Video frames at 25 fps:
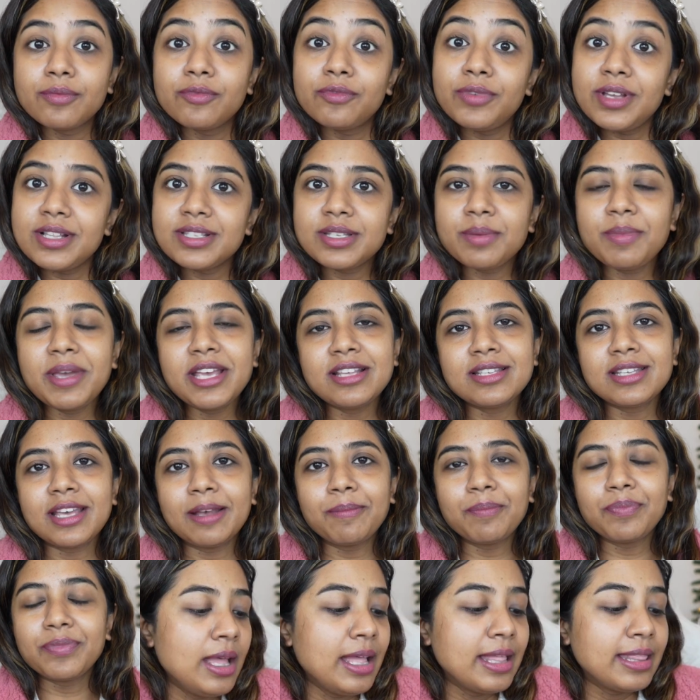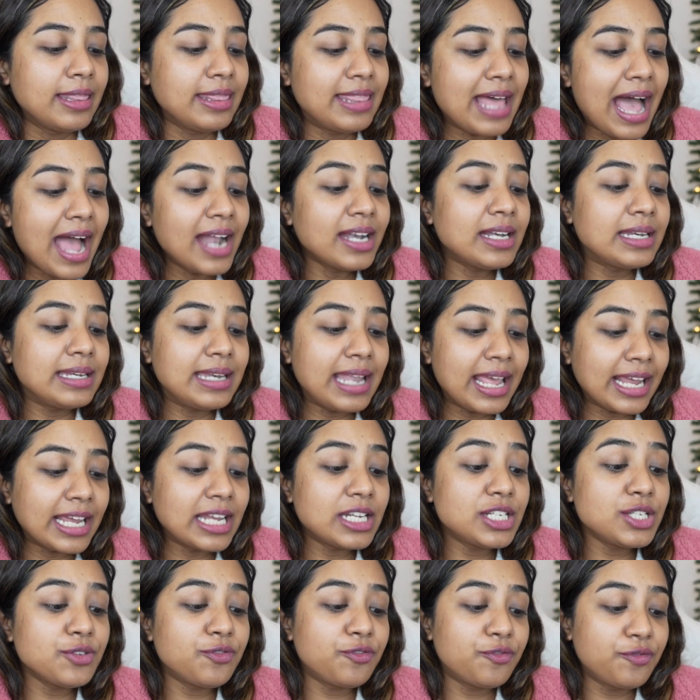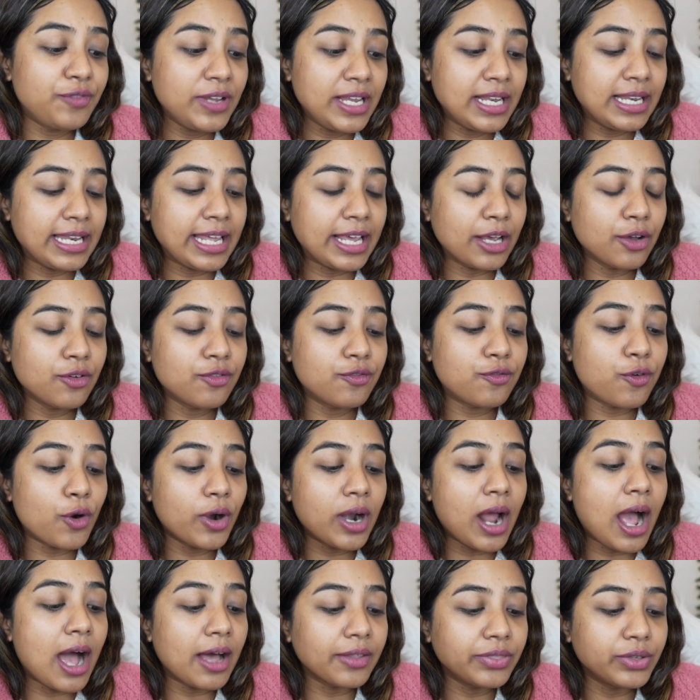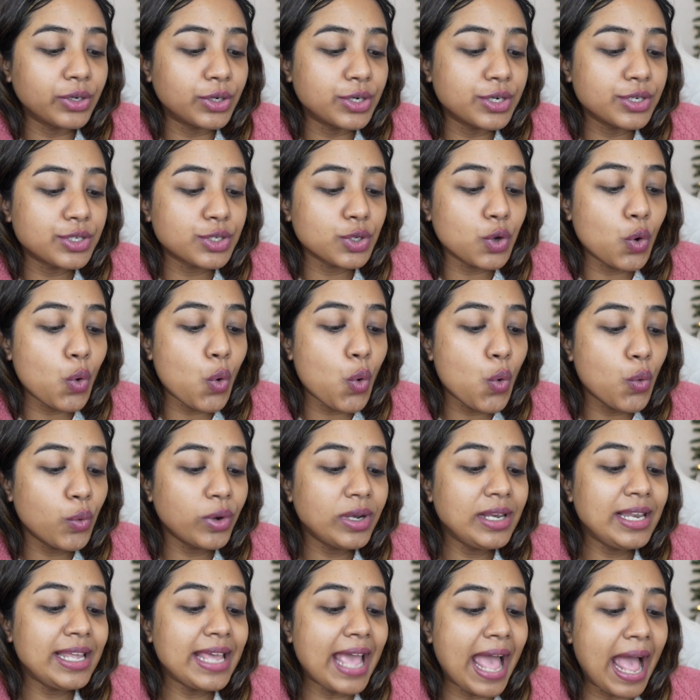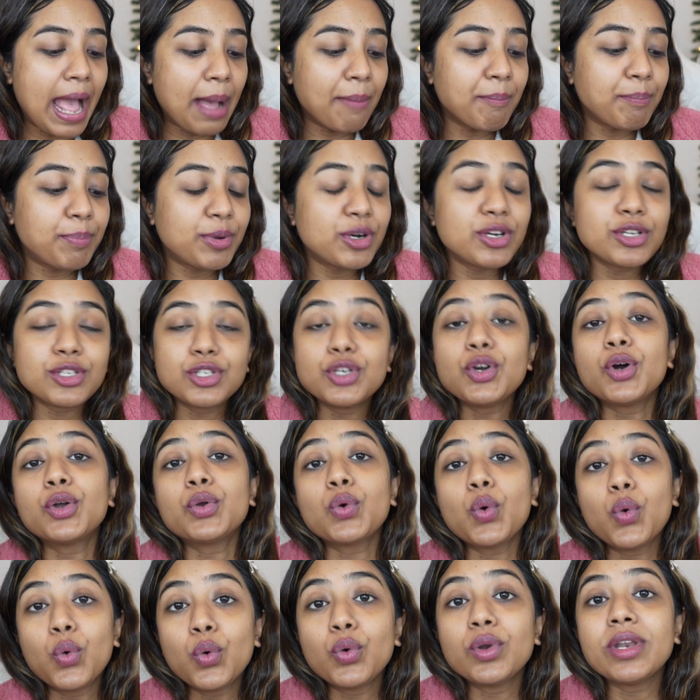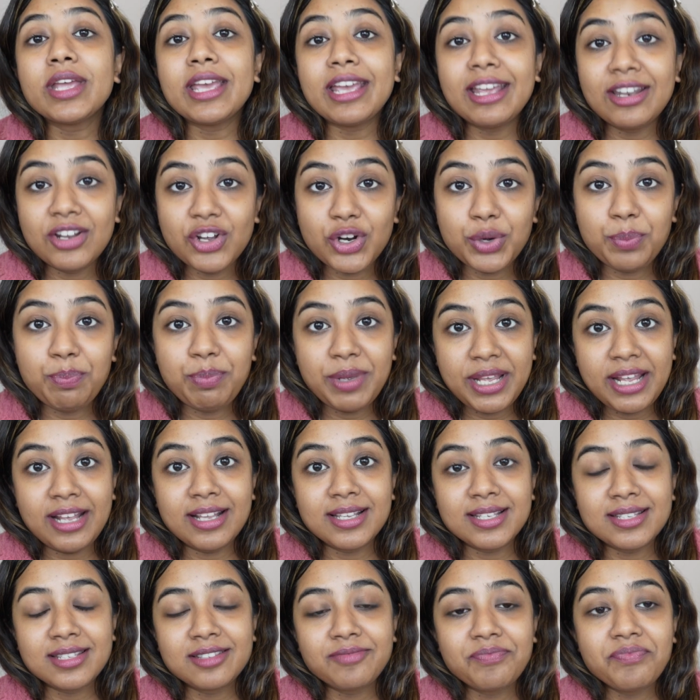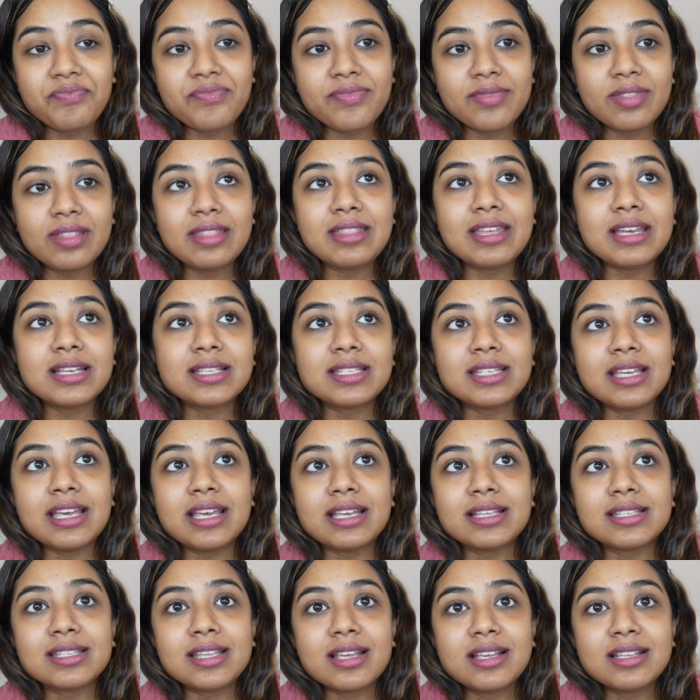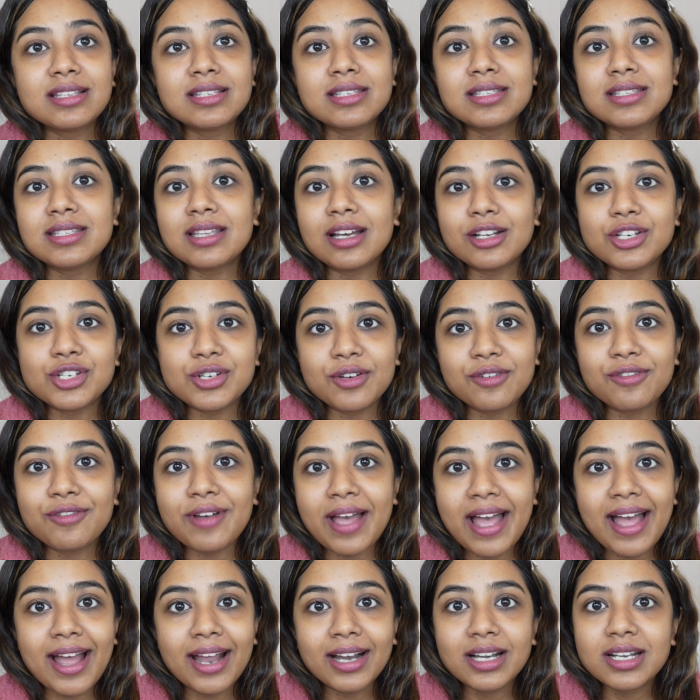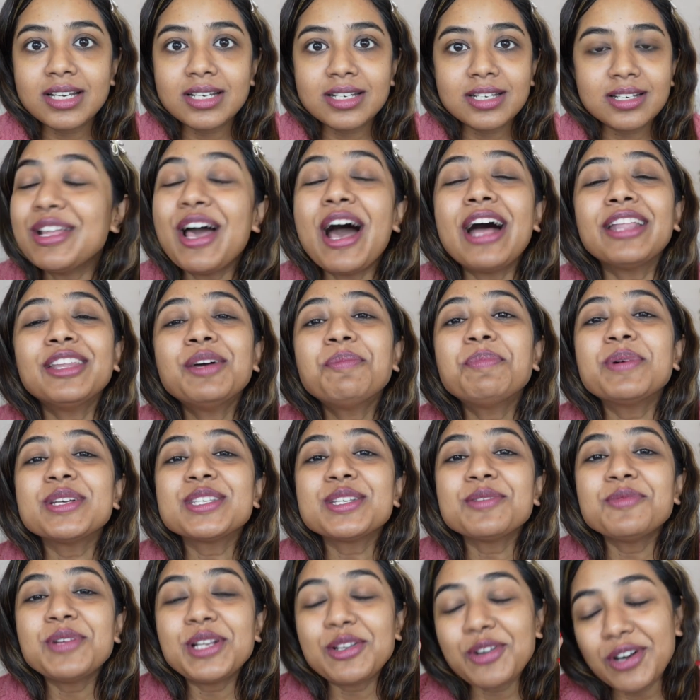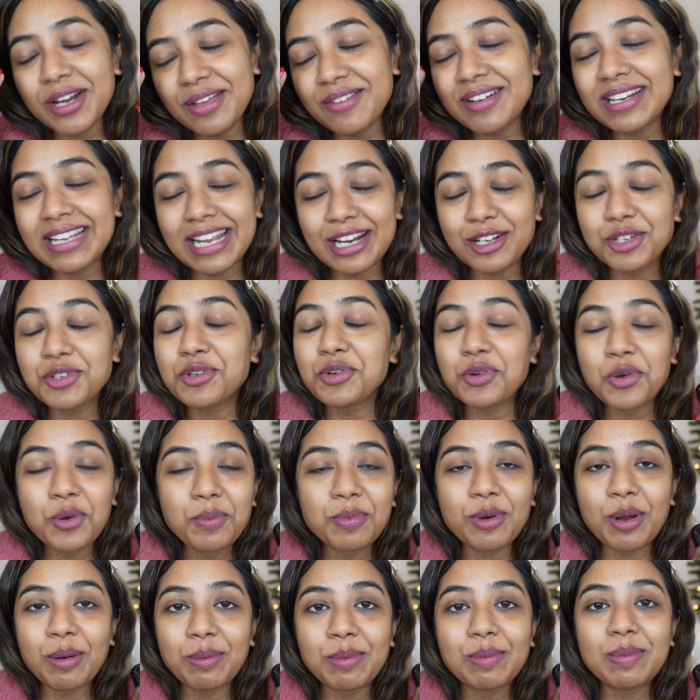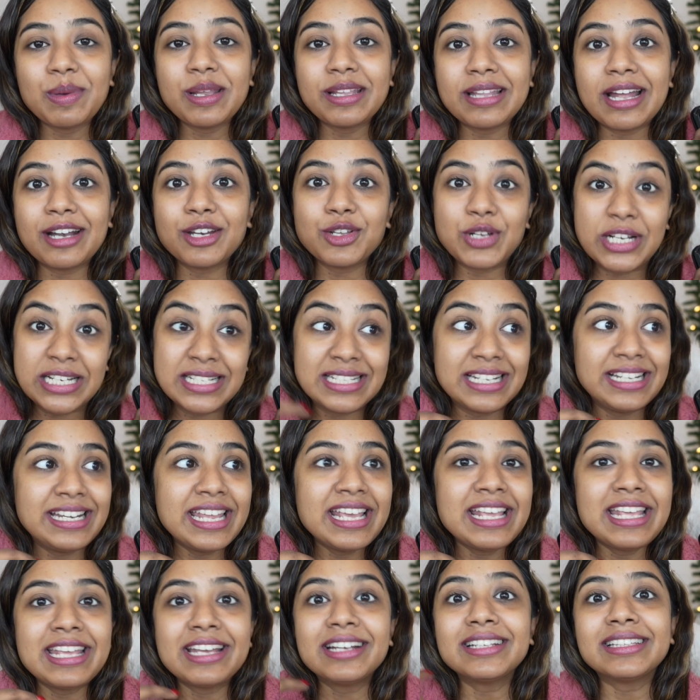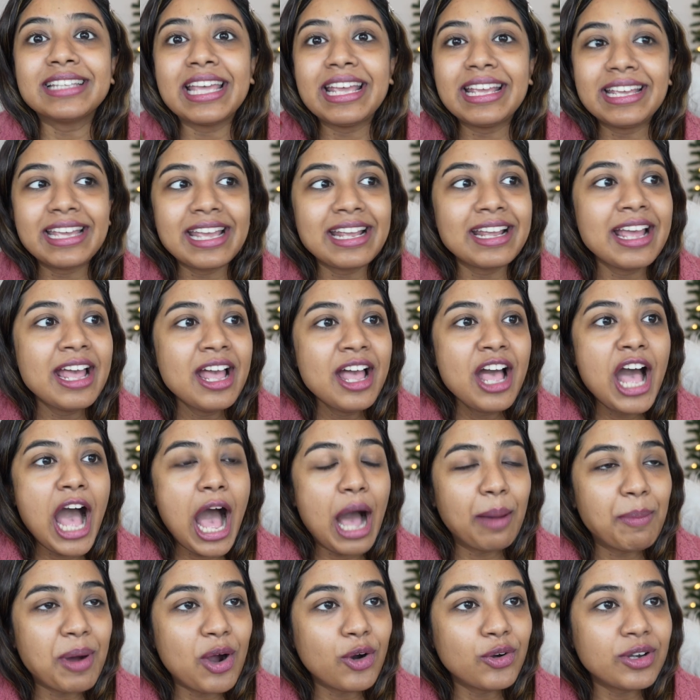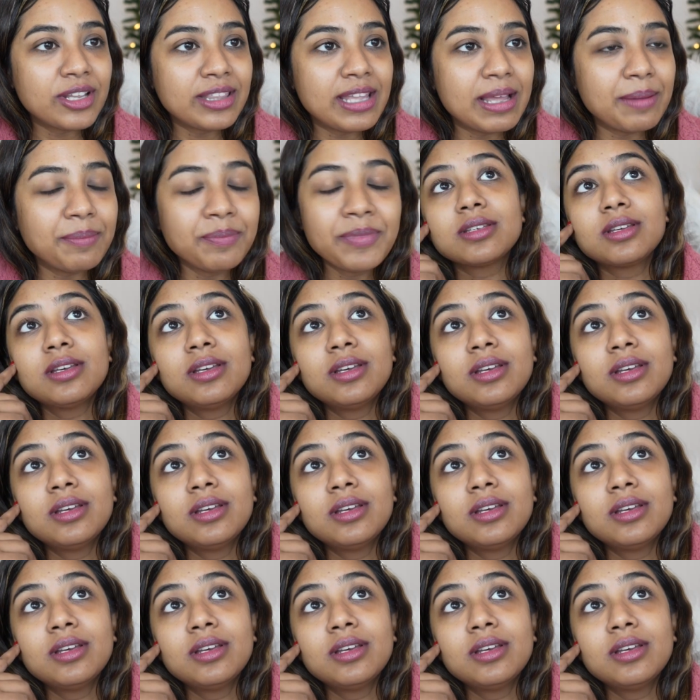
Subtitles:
feels amazing. That negative feeling for others only hampers your own inner peace. This is such a fact. The other person will not even get to know probably that you're sitting here thinking about them.